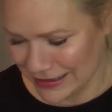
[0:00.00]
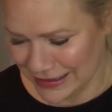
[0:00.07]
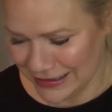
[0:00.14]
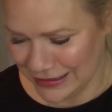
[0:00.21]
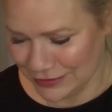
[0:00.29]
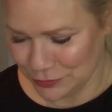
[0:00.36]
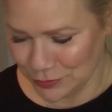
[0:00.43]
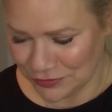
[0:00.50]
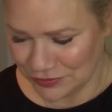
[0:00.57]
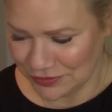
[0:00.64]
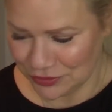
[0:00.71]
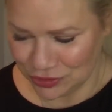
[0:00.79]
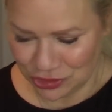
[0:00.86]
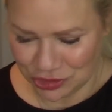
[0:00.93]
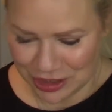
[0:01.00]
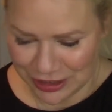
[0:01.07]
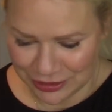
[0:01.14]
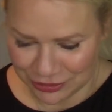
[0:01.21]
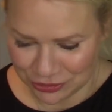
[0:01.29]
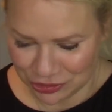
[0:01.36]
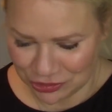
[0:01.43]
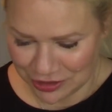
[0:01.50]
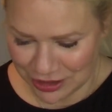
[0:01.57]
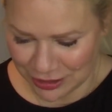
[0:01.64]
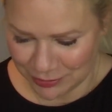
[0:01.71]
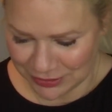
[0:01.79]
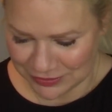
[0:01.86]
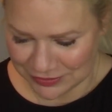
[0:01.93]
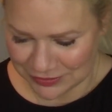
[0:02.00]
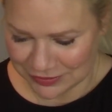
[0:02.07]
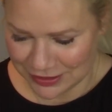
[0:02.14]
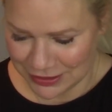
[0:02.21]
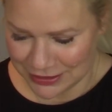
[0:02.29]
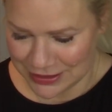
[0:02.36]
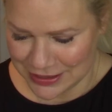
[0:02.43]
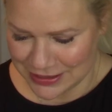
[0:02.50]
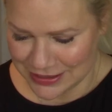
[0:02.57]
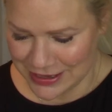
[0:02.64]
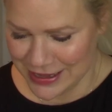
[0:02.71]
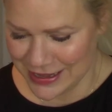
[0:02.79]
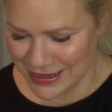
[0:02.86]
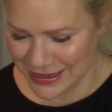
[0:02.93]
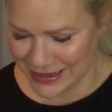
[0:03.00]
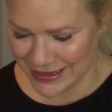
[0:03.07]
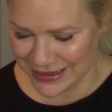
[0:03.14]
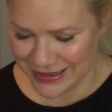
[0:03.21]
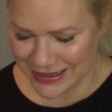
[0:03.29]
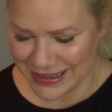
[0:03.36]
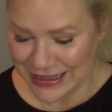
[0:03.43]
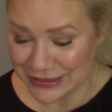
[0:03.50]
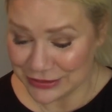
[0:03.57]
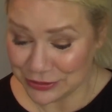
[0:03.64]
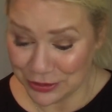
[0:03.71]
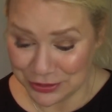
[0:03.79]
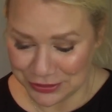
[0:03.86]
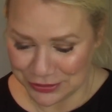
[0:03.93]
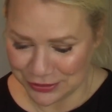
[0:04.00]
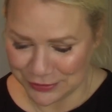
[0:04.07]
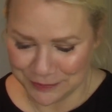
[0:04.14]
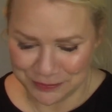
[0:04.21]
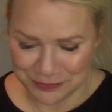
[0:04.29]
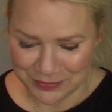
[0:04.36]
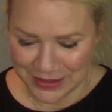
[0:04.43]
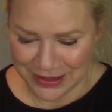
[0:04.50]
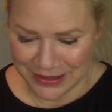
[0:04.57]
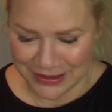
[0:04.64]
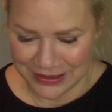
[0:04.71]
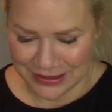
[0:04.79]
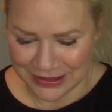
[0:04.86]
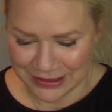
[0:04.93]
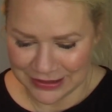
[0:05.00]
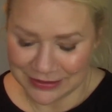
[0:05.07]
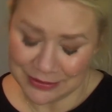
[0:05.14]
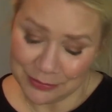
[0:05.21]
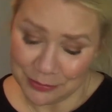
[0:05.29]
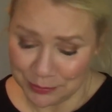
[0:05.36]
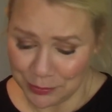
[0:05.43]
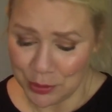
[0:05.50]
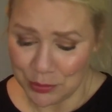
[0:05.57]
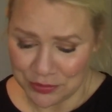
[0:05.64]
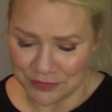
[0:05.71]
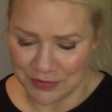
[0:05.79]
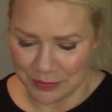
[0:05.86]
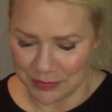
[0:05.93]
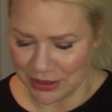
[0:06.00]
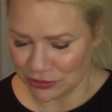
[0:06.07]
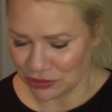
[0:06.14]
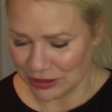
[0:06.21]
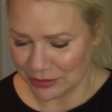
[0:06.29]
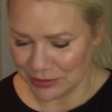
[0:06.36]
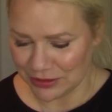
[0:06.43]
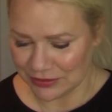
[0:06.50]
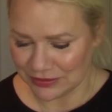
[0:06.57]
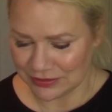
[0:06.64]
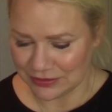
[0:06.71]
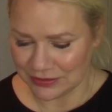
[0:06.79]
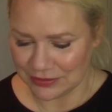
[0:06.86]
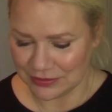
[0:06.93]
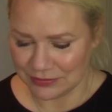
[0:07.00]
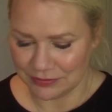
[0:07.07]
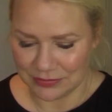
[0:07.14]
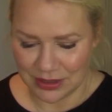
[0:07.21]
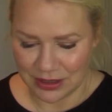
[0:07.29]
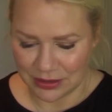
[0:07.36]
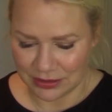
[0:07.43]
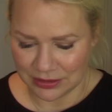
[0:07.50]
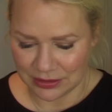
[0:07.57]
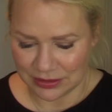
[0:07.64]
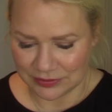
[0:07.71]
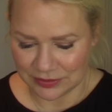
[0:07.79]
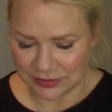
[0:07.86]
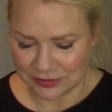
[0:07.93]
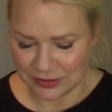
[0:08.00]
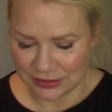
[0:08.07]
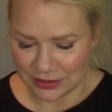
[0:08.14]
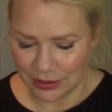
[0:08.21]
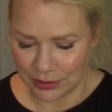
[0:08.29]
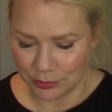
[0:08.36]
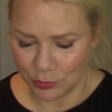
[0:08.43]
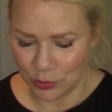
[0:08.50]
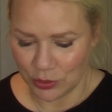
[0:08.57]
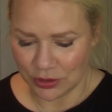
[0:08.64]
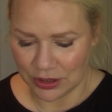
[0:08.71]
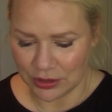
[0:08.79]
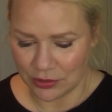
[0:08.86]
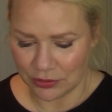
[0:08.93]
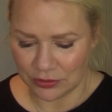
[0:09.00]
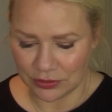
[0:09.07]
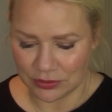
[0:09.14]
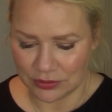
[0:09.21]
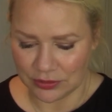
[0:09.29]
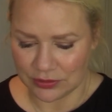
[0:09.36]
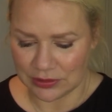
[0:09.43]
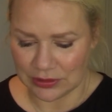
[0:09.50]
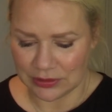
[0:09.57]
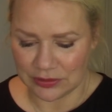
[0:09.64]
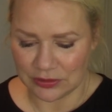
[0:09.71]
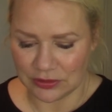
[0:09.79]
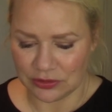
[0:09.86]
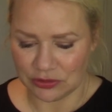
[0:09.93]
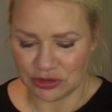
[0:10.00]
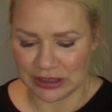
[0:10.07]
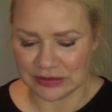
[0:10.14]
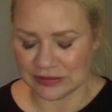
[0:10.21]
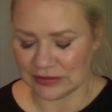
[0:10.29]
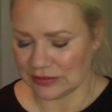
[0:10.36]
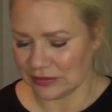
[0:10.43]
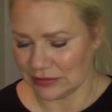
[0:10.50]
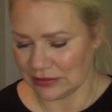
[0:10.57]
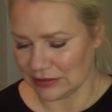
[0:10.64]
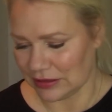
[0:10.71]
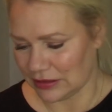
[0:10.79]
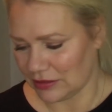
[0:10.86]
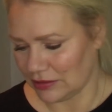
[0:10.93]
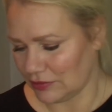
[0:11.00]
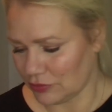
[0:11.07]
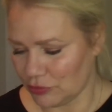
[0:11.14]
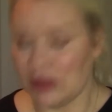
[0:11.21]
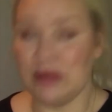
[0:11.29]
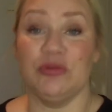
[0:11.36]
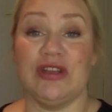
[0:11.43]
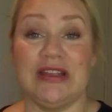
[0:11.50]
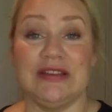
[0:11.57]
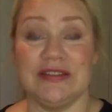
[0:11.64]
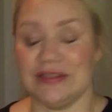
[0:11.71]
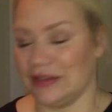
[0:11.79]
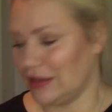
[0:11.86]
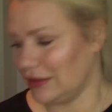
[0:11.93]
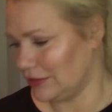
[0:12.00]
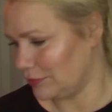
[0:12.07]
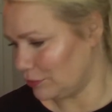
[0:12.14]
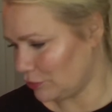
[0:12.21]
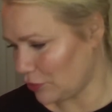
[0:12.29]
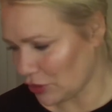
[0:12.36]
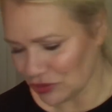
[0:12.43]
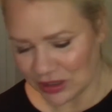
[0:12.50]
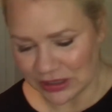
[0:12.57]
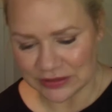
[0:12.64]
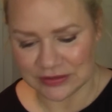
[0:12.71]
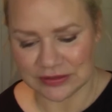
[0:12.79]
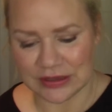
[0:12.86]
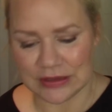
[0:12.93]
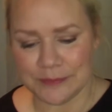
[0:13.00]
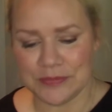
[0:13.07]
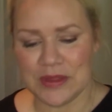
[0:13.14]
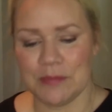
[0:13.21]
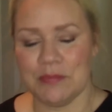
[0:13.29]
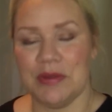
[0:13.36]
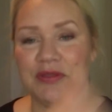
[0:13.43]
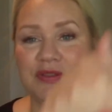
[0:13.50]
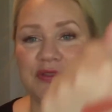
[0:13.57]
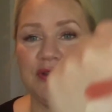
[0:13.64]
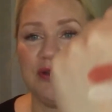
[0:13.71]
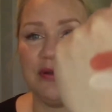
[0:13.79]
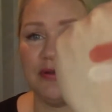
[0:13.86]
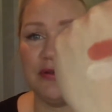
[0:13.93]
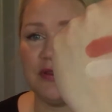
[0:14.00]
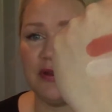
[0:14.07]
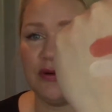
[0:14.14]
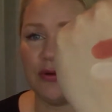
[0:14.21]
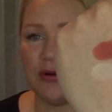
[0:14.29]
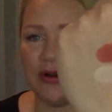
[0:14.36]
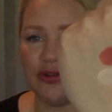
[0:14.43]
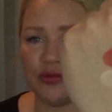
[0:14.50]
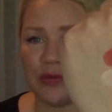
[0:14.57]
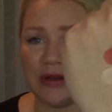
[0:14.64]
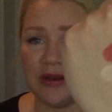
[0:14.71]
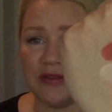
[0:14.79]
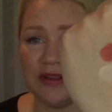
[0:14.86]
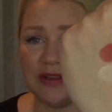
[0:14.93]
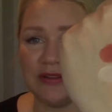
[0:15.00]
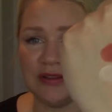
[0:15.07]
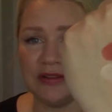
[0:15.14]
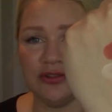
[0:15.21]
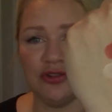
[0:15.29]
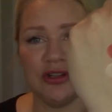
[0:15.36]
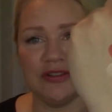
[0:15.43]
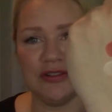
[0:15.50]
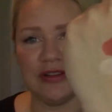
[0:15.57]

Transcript: it was a challenge, I must say. Not the both of them actually, because as I said, I'm working on shades like cream shades in projects, but the orange one, this is just a